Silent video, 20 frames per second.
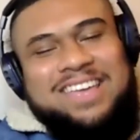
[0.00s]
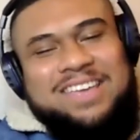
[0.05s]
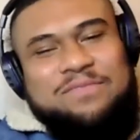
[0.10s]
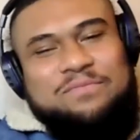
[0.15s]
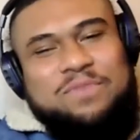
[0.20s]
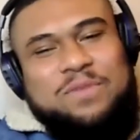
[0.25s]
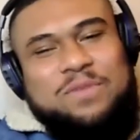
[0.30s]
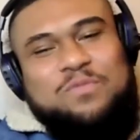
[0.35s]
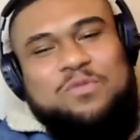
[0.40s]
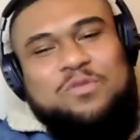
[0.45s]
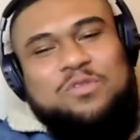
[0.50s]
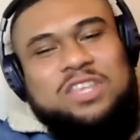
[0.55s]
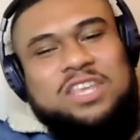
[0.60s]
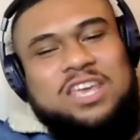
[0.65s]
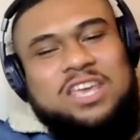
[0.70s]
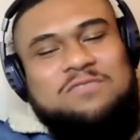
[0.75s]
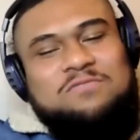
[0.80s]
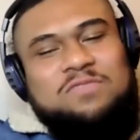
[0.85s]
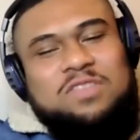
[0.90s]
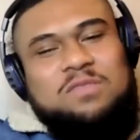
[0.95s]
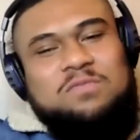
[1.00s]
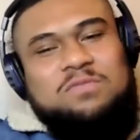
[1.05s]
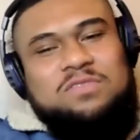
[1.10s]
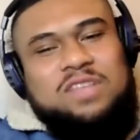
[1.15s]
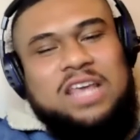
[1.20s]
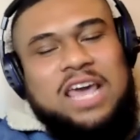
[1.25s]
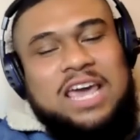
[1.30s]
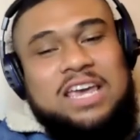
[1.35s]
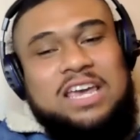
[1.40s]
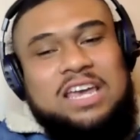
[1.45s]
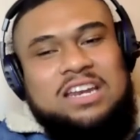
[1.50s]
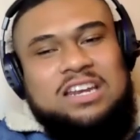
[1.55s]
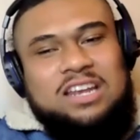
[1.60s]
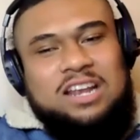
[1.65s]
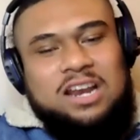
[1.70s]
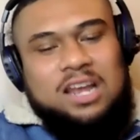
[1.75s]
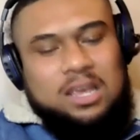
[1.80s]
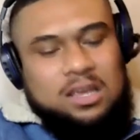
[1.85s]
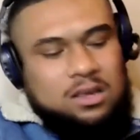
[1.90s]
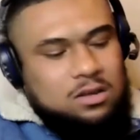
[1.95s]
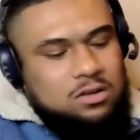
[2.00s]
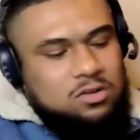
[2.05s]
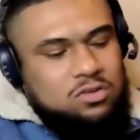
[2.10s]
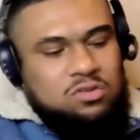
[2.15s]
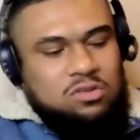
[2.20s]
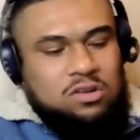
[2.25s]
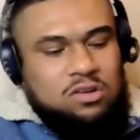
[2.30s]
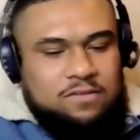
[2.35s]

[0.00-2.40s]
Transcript: People DM them hate, and they're like, "Sorry,